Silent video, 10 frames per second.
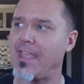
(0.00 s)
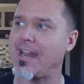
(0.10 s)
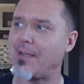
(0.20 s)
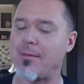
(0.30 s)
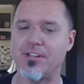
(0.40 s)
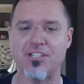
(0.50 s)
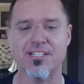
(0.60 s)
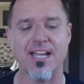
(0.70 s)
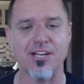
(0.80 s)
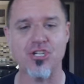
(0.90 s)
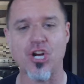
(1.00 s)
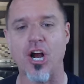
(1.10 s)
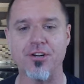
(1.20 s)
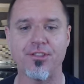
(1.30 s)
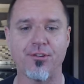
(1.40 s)
way that I'm able to just kind of
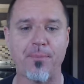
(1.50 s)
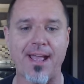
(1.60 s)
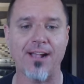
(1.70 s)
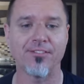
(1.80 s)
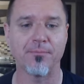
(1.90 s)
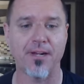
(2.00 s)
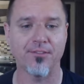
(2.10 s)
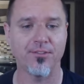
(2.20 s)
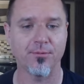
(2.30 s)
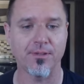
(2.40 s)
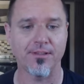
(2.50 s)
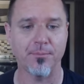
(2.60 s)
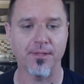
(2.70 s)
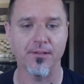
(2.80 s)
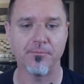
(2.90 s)
charge through packs of monsters with
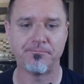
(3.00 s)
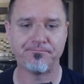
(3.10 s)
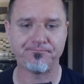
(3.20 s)
this build.